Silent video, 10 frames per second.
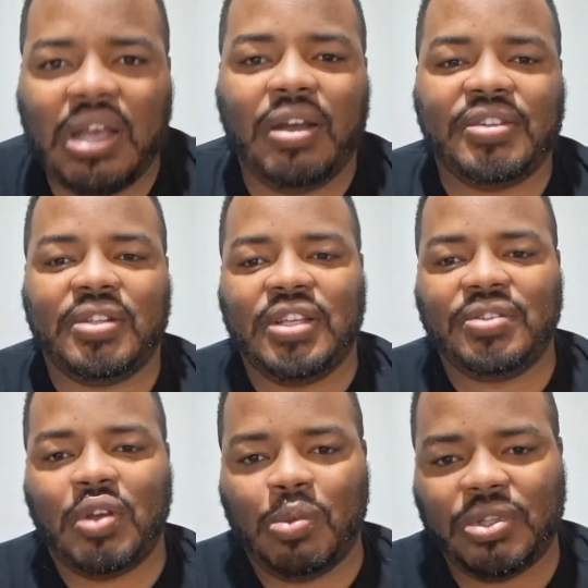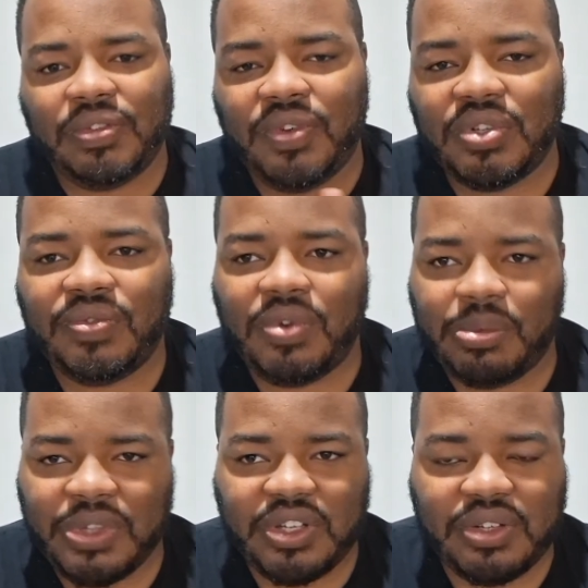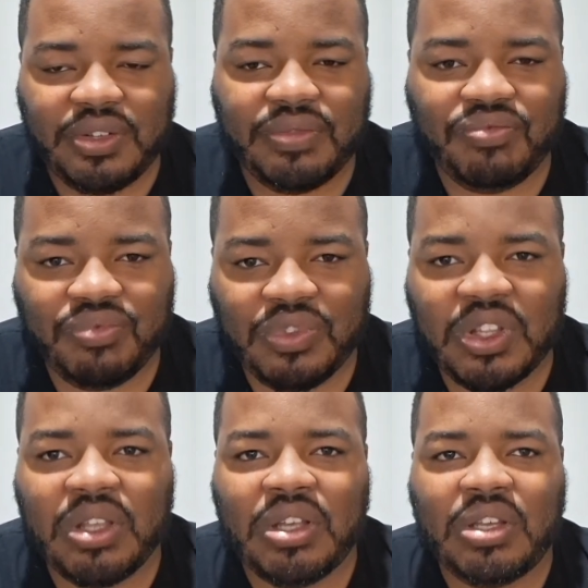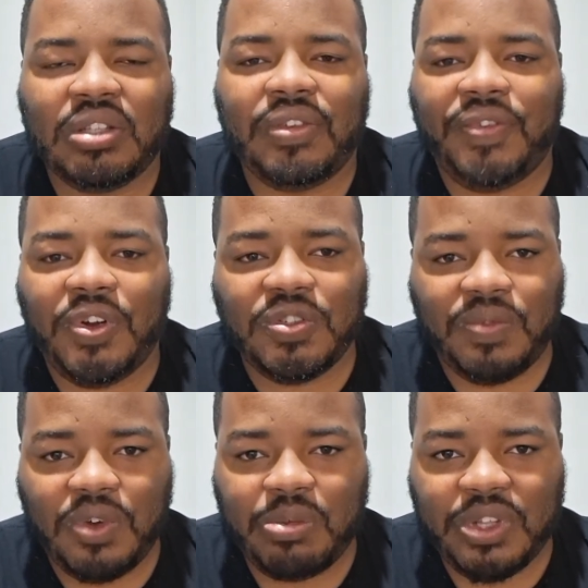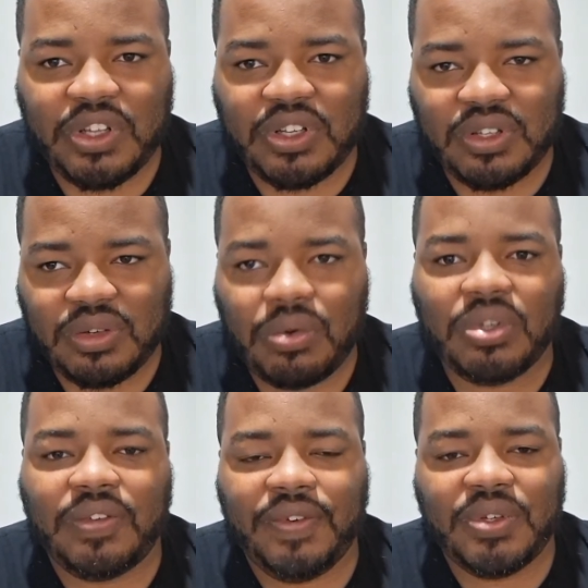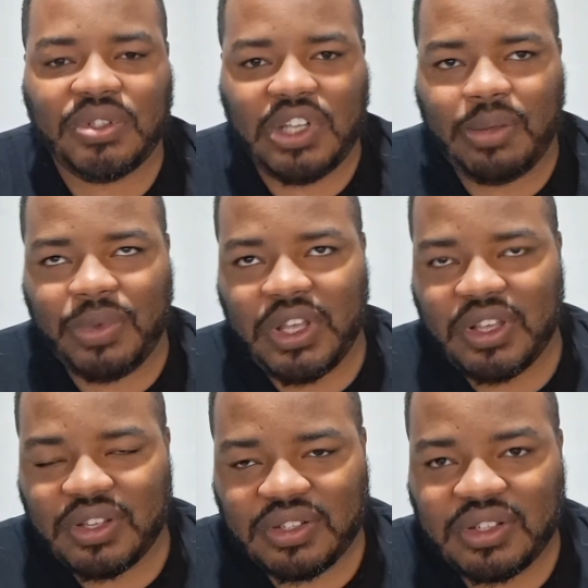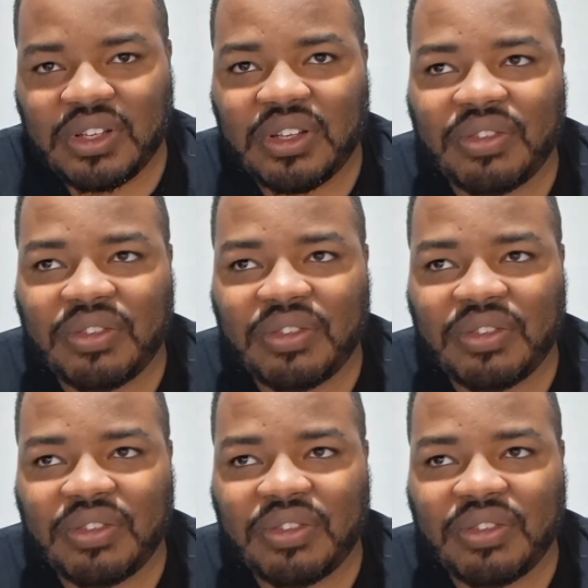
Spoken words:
All right, so let's talk about the first formula. The first formula, or the first step, is